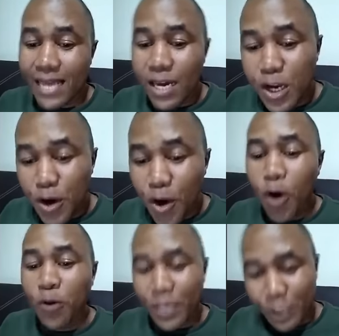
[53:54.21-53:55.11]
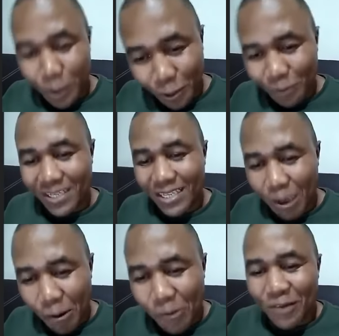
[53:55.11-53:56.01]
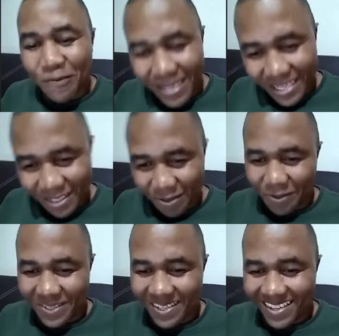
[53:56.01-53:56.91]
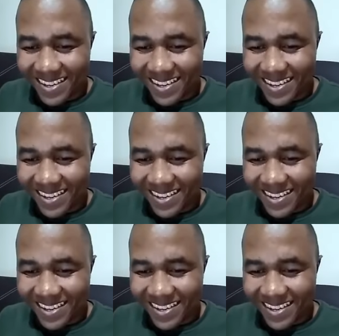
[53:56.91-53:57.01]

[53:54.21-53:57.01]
they know the solution. They always find a solution.